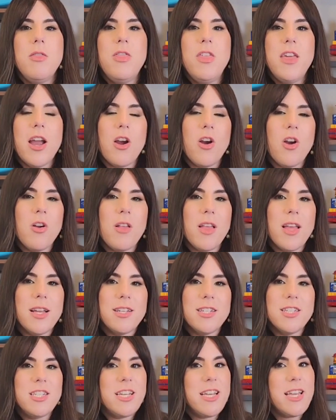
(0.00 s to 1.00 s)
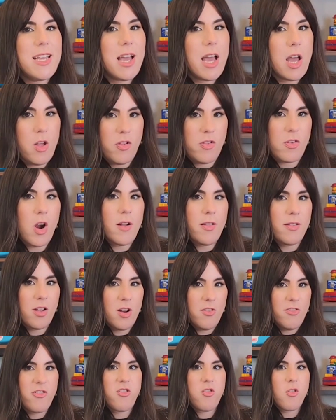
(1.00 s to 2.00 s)
there she starts
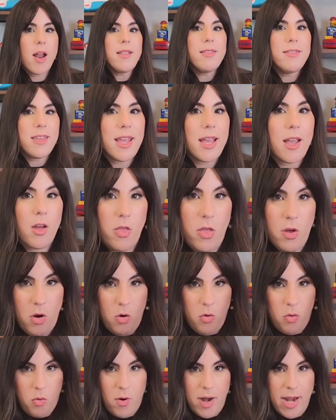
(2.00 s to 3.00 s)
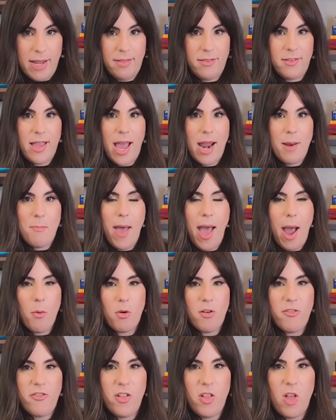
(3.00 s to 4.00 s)
confronting the great and
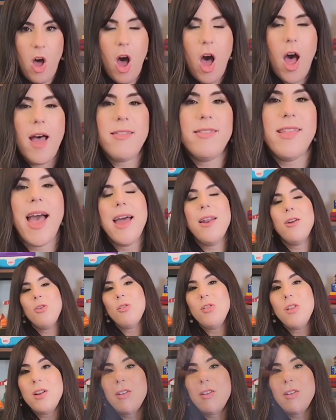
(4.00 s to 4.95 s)
powerful Oz, and her